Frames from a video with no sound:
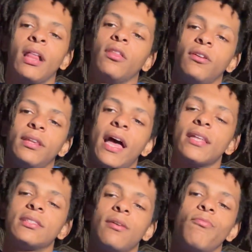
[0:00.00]
Learned
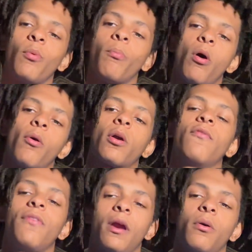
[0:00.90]
that tip from Paul
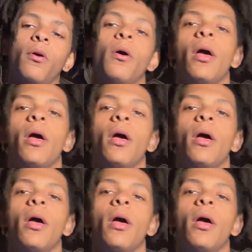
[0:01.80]
Cafaro.